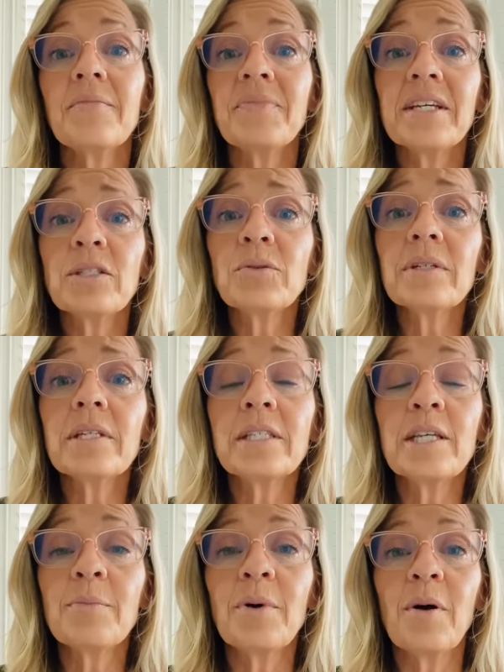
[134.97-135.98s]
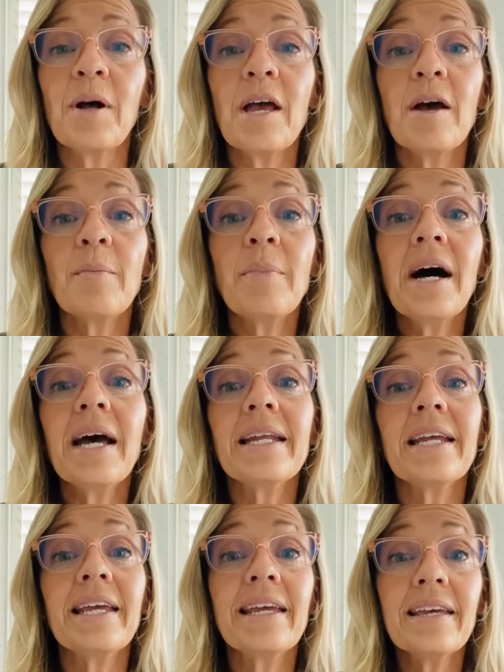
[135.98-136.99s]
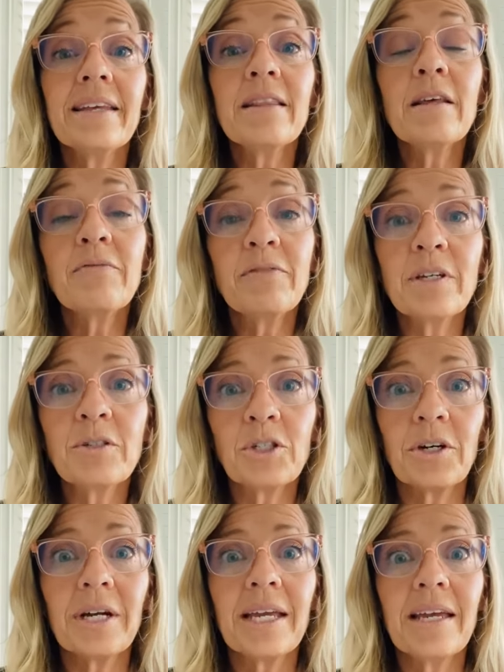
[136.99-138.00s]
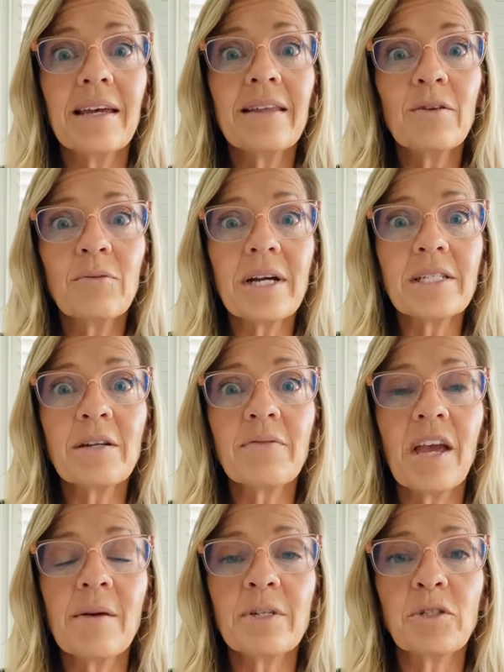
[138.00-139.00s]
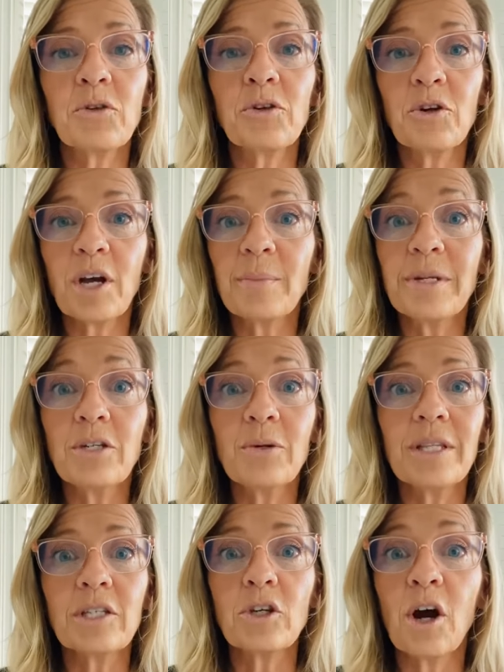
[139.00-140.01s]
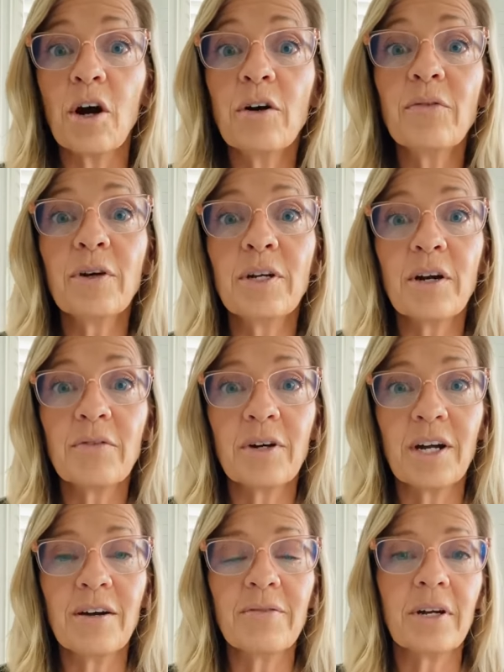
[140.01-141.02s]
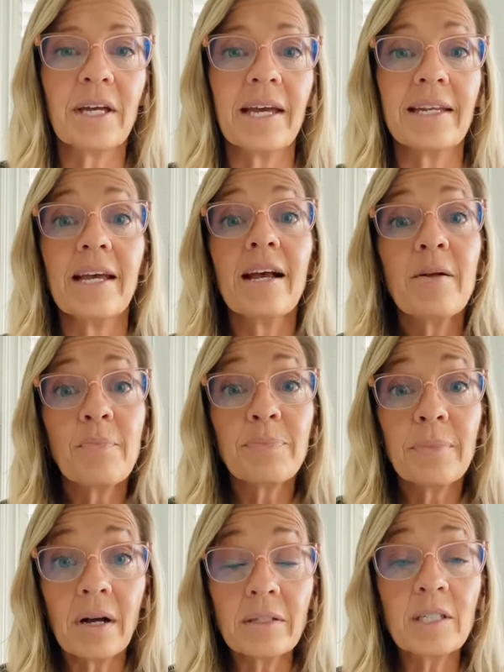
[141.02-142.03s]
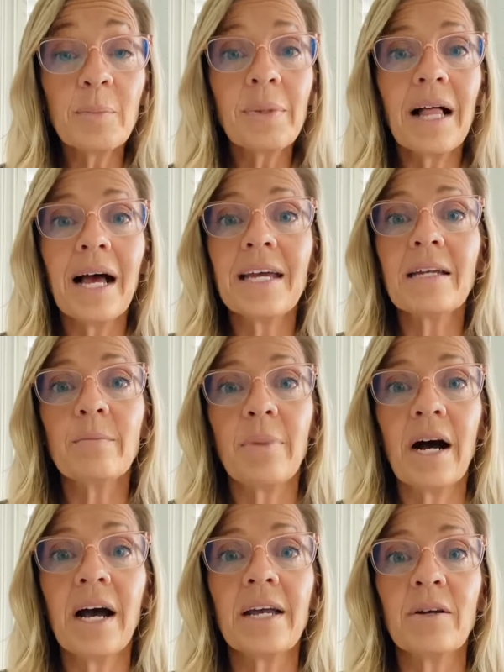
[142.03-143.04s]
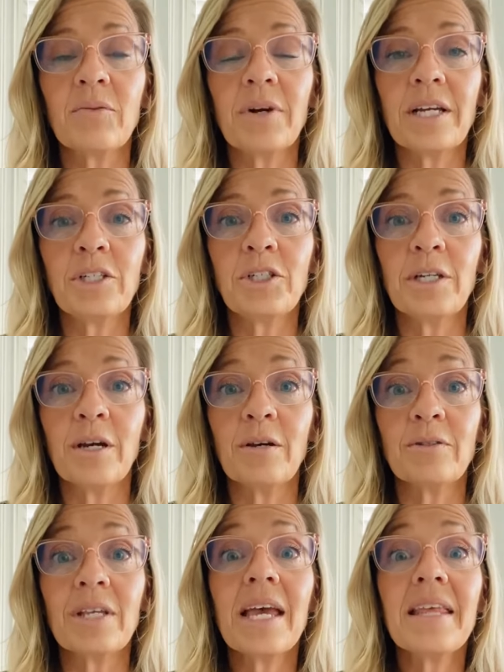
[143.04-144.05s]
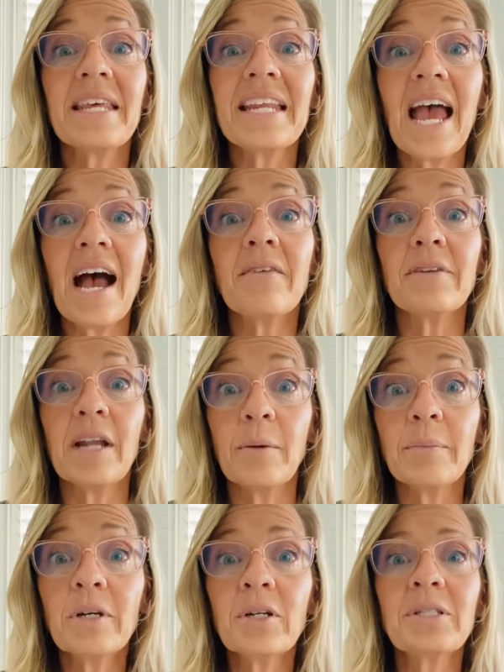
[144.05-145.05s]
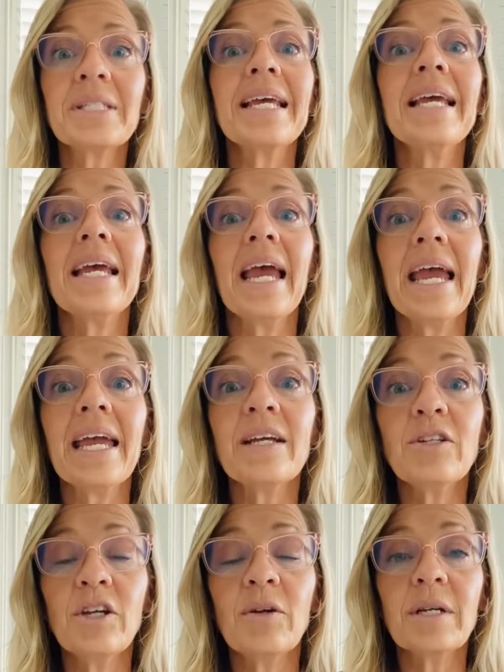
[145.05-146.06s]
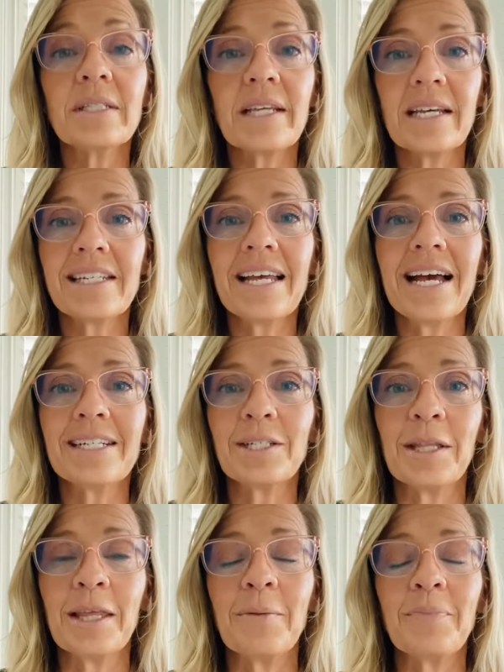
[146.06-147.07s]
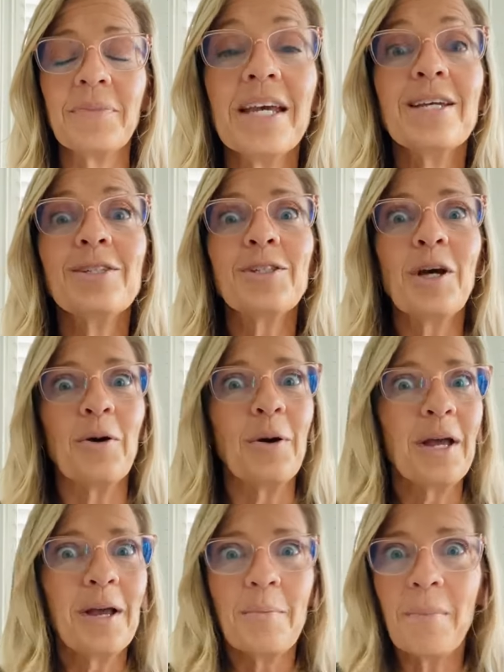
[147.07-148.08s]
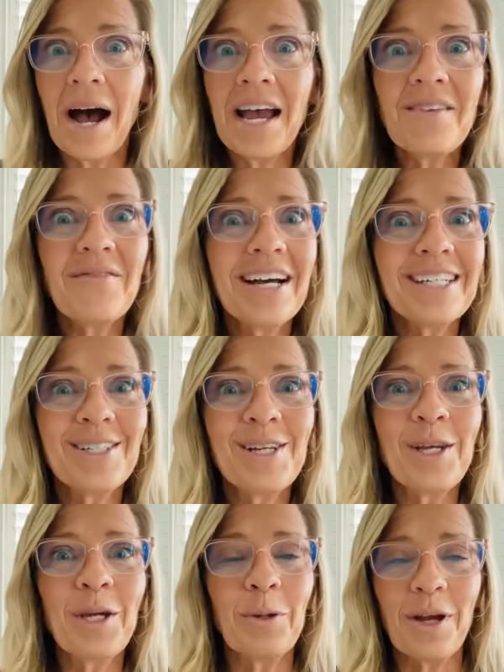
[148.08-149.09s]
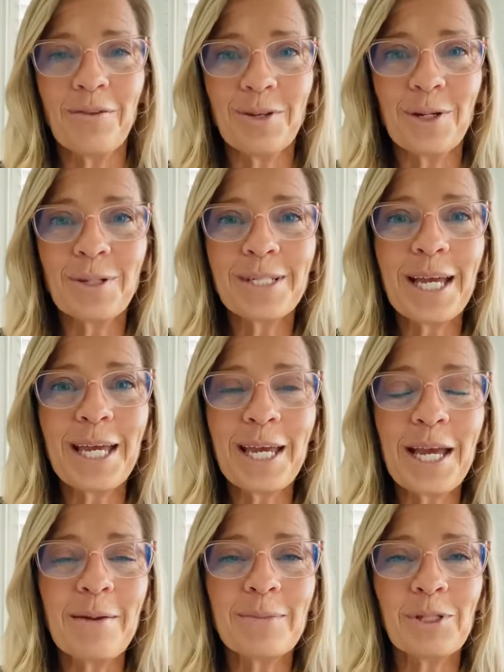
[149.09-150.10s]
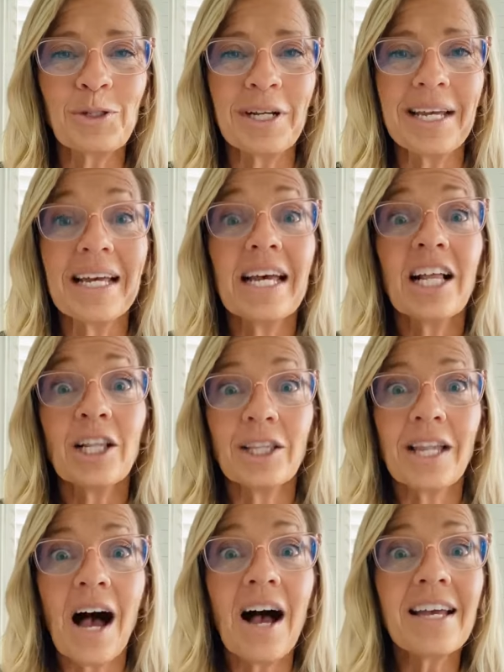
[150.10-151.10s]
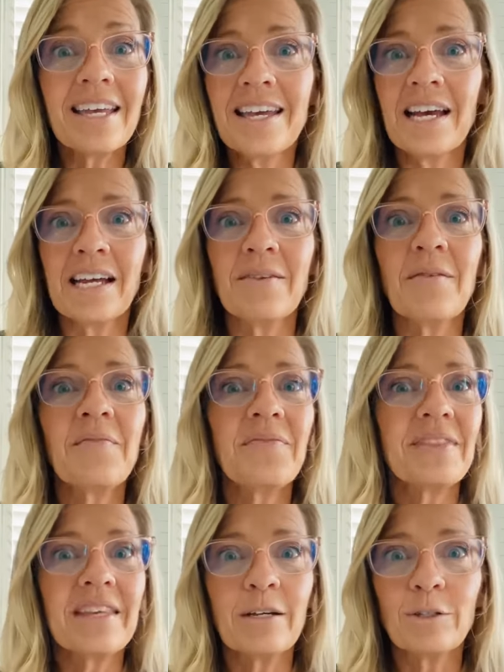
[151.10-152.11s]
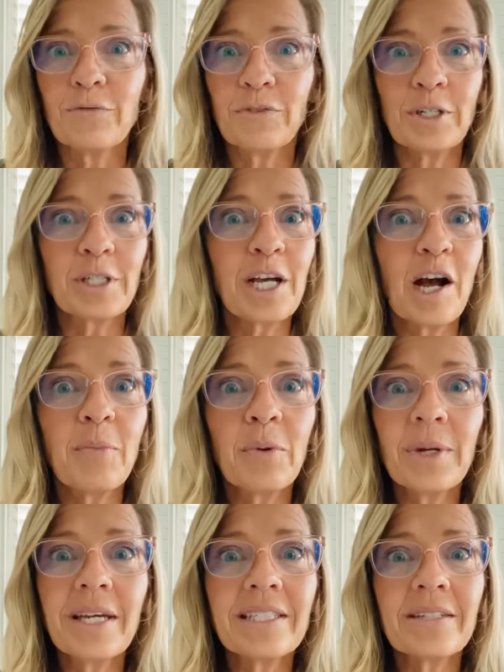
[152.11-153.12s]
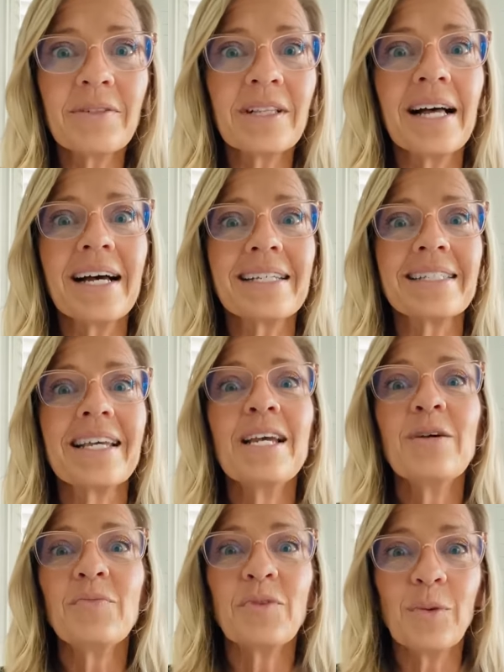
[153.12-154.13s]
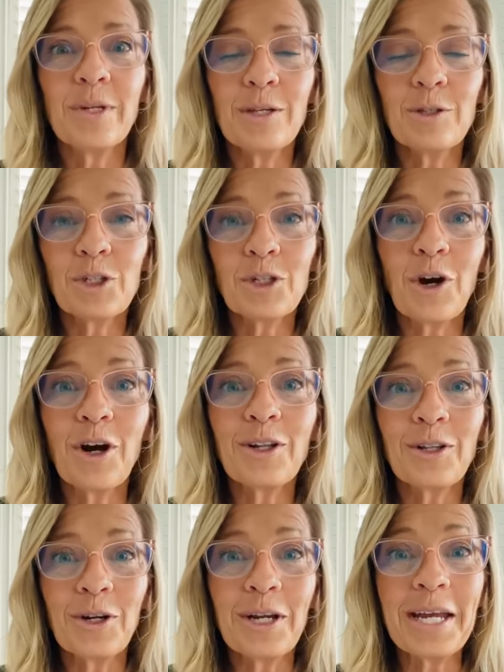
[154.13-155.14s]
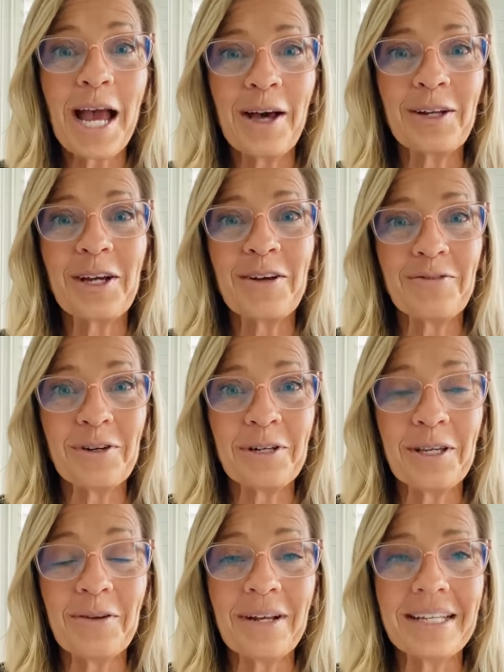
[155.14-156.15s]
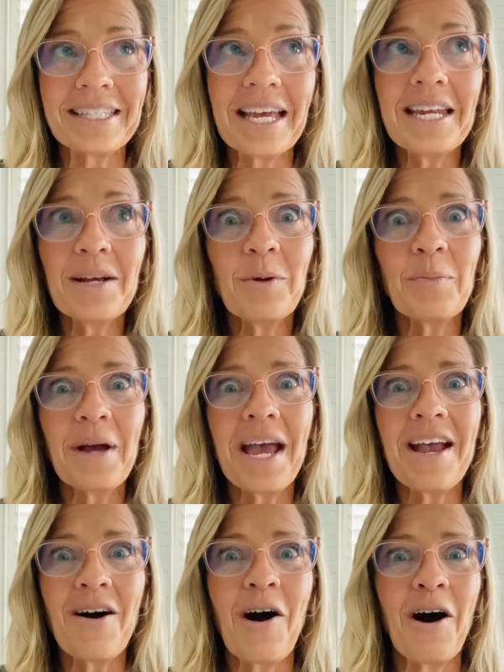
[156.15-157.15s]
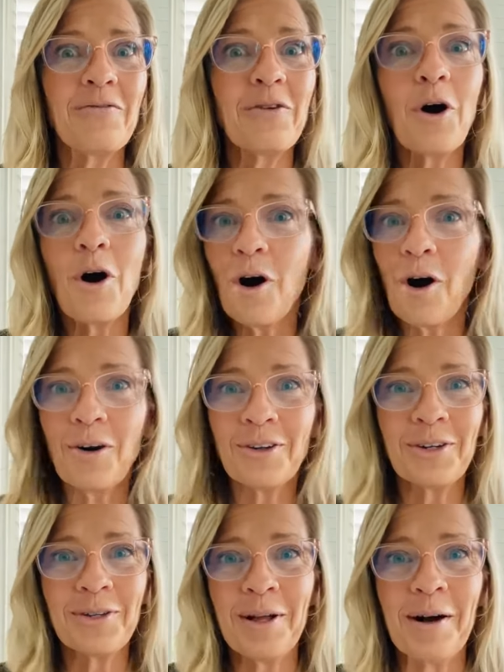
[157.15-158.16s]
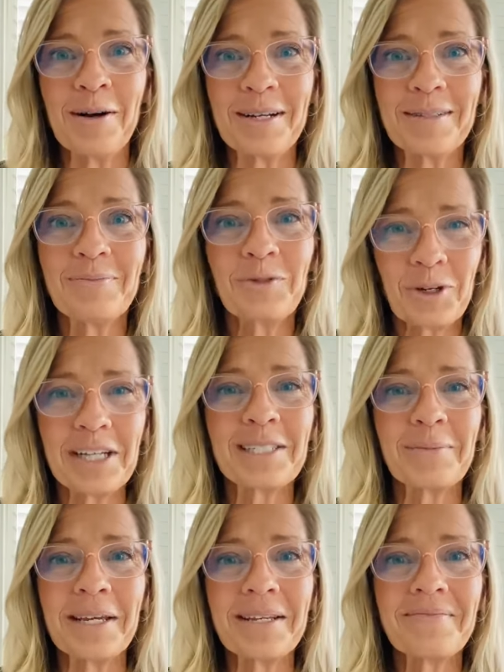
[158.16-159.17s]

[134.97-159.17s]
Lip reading: It's really simple. But in the future, in the rest of chemistry, you're going to be doing this over and over and over again, multiplying by ratios that have numbers and units attached to them. So my advice to you, if you are taking chemistry, lock in those first couple weeks of class when you start learning how to convert units, and it will pay off all year long. Trust me.